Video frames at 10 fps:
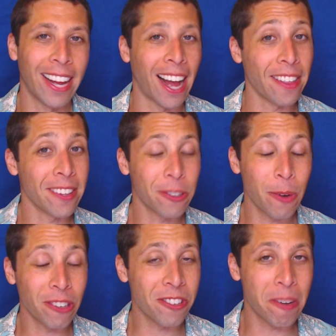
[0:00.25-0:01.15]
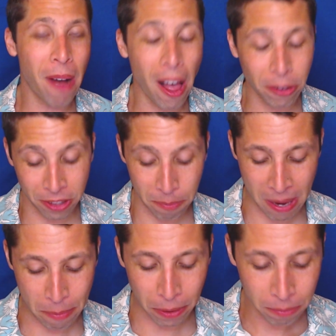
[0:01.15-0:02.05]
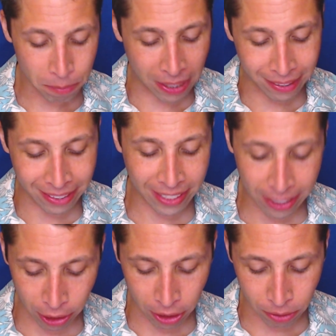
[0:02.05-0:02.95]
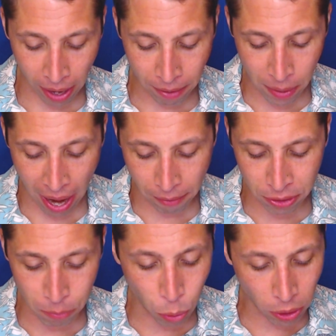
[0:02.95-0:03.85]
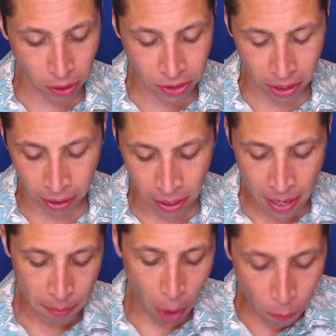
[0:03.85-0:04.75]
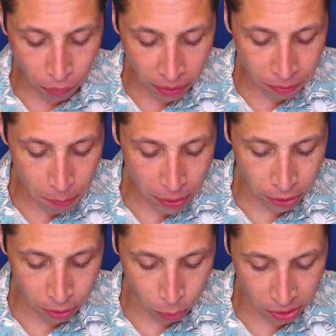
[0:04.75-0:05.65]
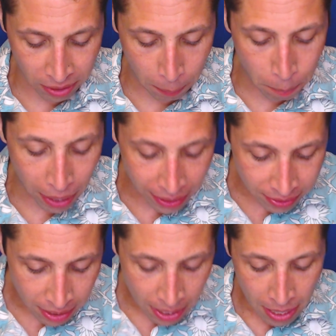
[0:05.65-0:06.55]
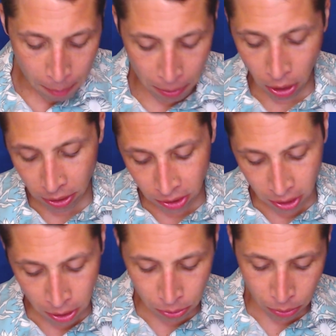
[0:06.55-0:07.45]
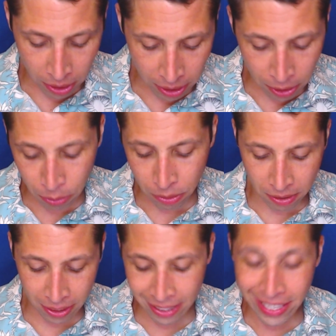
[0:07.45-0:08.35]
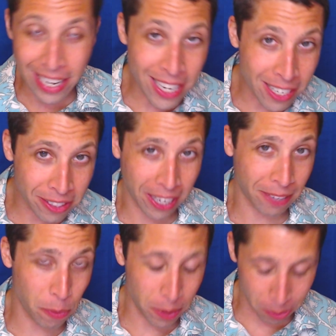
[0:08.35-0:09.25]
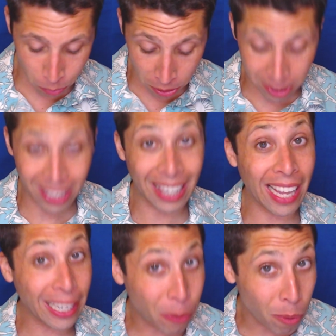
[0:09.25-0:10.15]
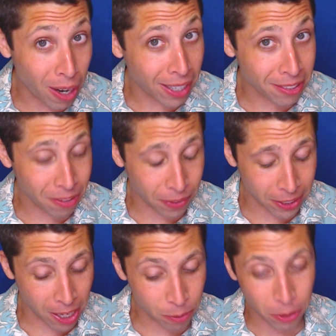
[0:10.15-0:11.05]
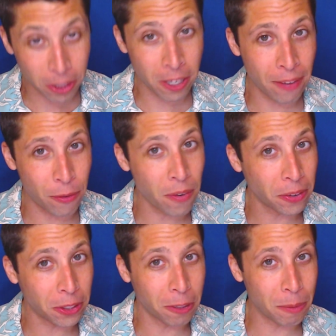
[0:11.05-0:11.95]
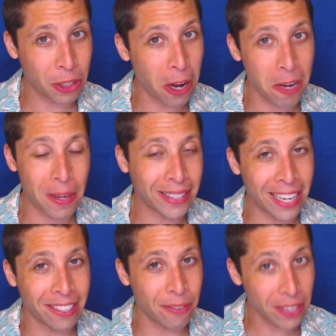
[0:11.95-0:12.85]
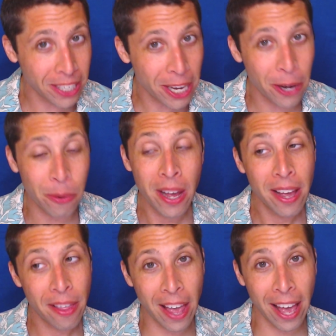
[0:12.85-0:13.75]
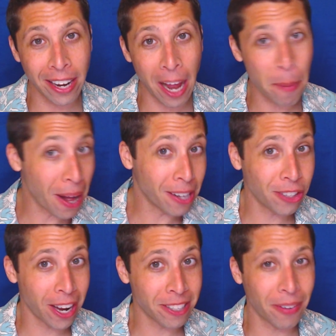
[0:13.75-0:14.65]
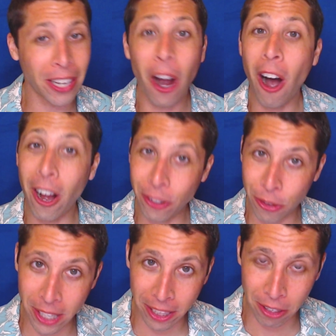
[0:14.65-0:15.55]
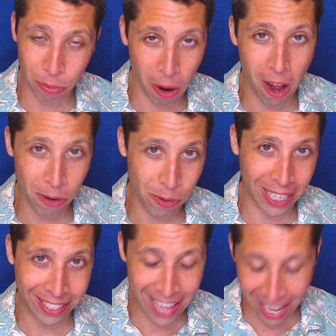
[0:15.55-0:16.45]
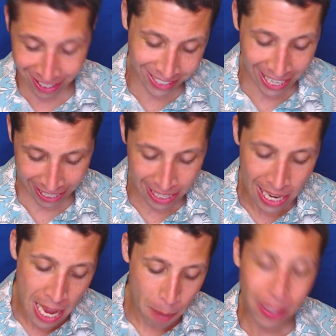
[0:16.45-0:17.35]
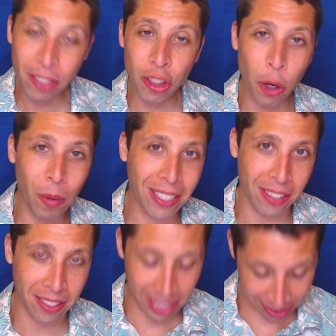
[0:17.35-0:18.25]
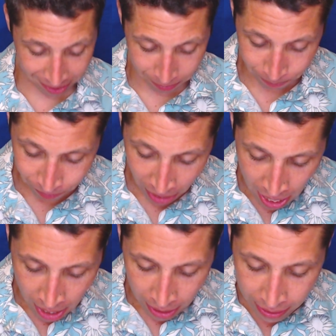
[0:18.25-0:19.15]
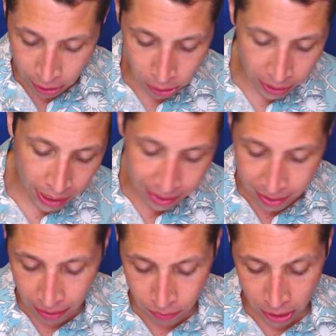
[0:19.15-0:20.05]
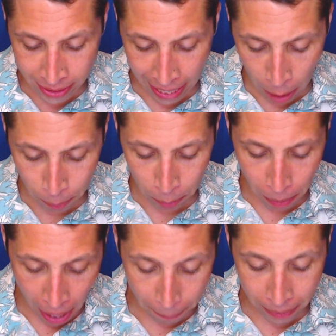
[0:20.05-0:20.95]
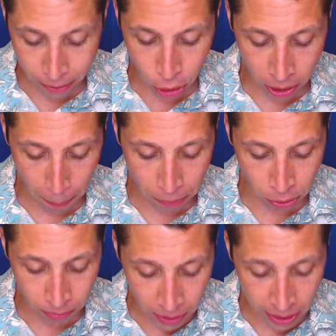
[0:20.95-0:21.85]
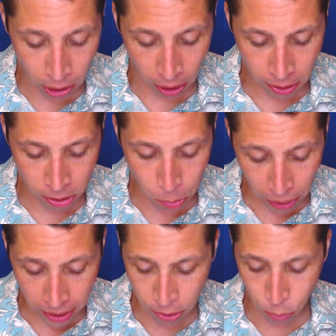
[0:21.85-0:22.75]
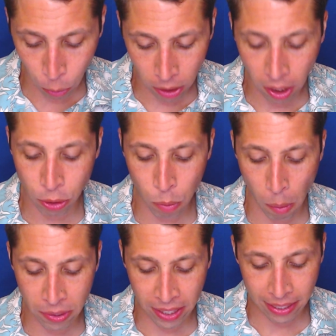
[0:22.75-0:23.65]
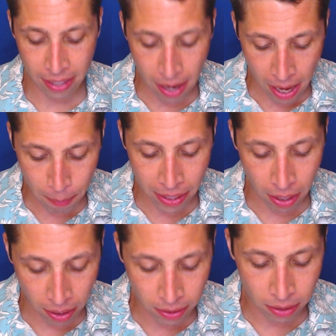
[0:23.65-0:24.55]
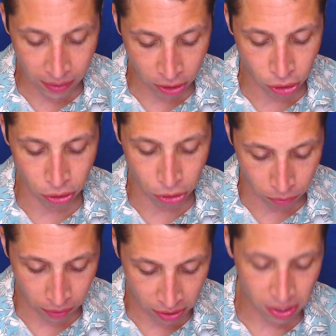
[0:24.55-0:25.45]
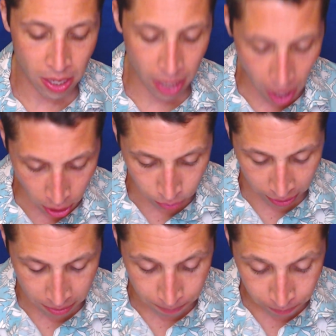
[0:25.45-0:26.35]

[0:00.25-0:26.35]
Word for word: I think this question is going to bother some people, but let's take a look, right? We have some words that are hopefully familiar, words like but, but also, you know, indeed is kind of a weird word. Likewise is a very odd word. If you've ever heard me talk about that in a video, then I apologize if I caused you to get this wrong. We'll get to that in a second. But let's just go right into the sentence. In the early 1970s, Albert Papa took up graffiti art, spraying his work onto what was at the time an unconventional surface, concrete.